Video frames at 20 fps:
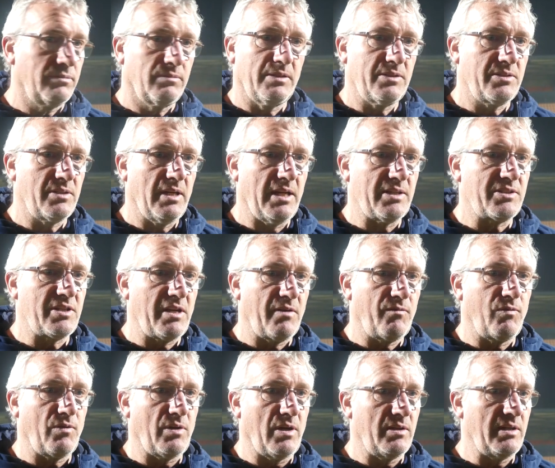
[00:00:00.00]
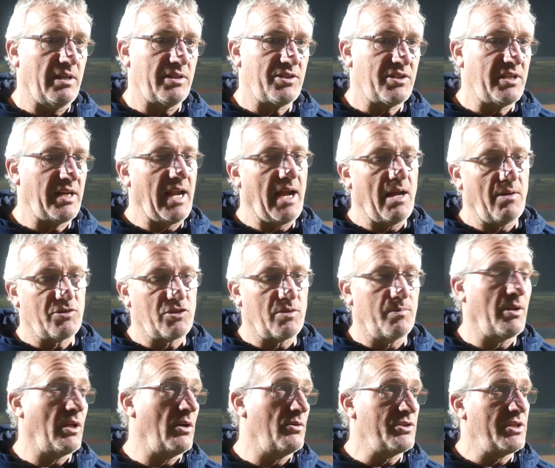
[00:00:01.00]
Listen, let's see how
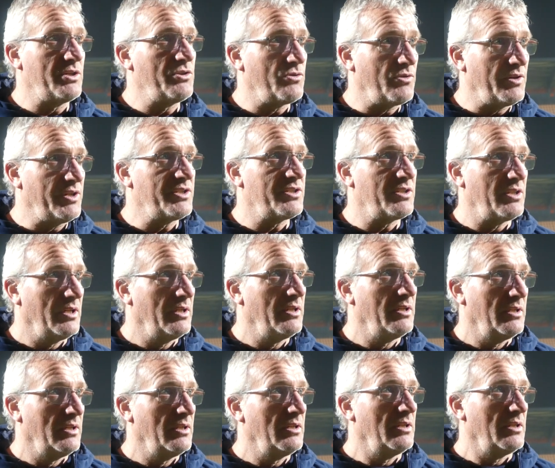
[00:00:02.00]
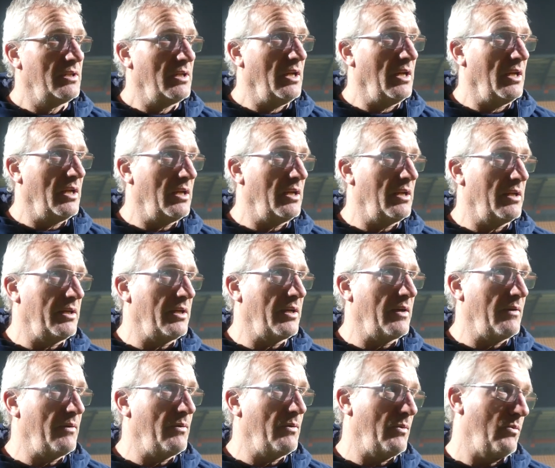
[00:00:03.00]
some of those injuries, you
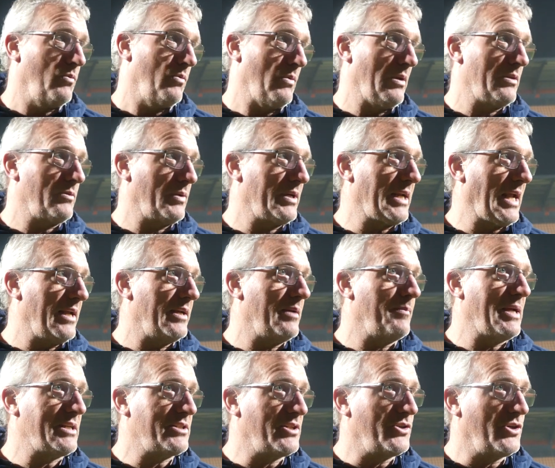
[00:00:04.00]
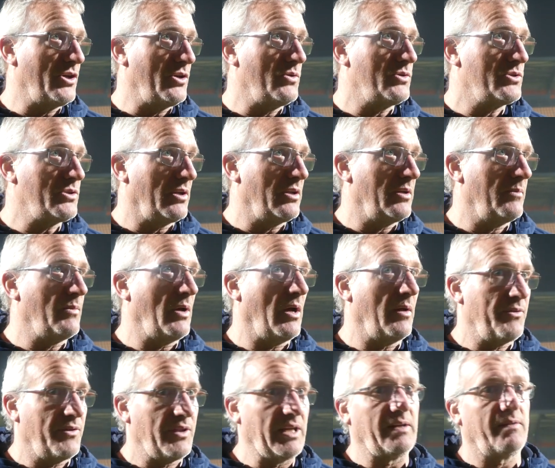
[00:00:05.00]
know, whether we get any better news on them.
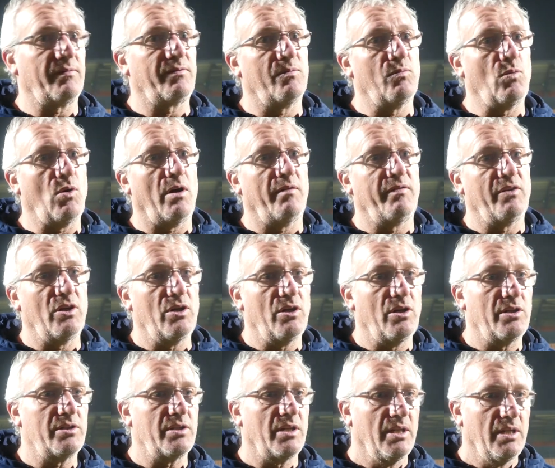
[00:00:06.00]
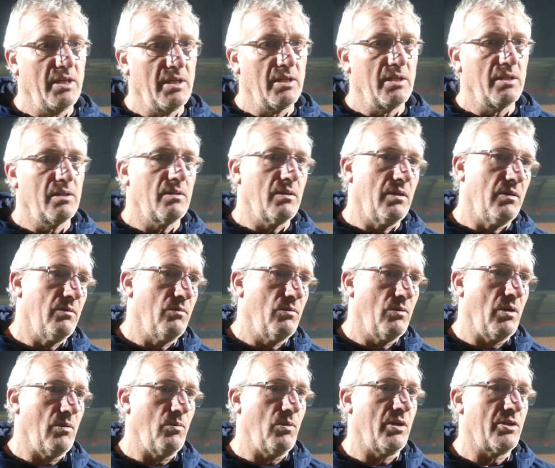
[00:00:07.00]
I think from what I've heard,
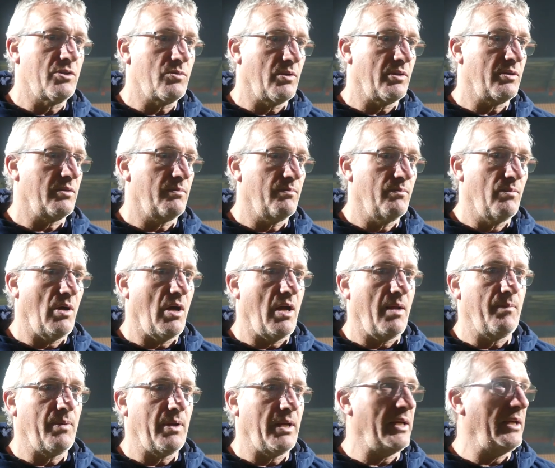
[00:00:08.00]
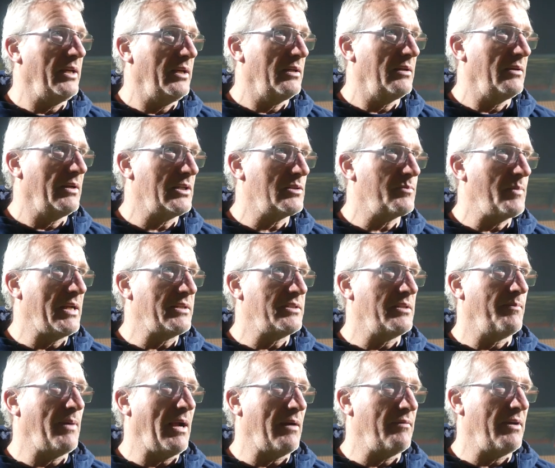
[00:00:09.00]
Wordsworth might be
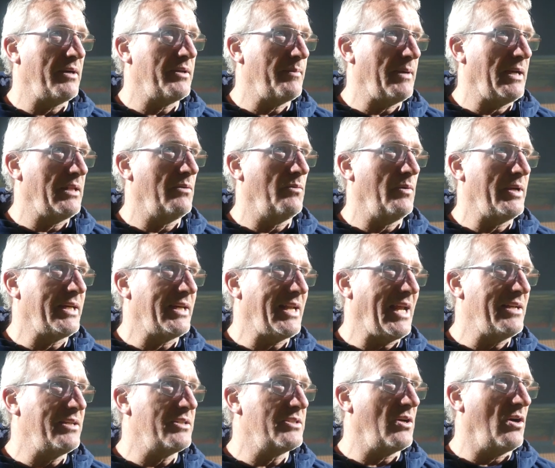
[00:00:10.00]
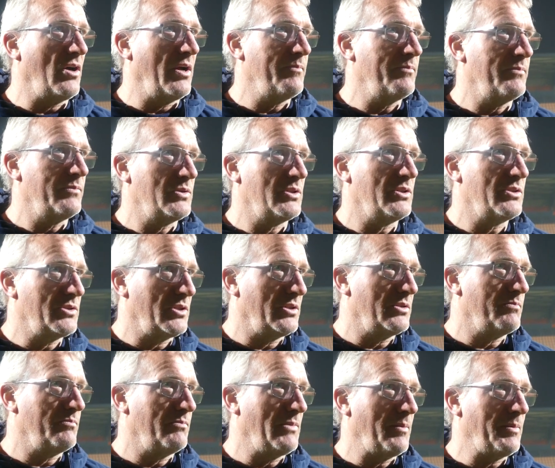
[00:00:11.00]
expected back round about the weekend time to
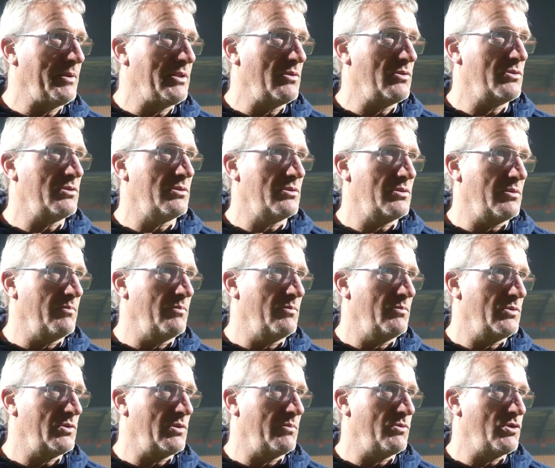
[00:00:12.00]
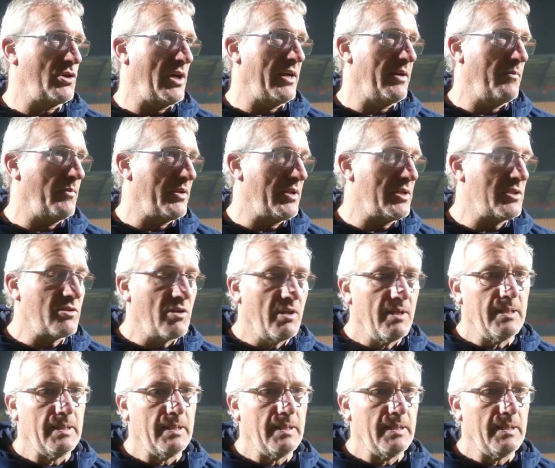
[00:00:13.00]
maybe do some training with us.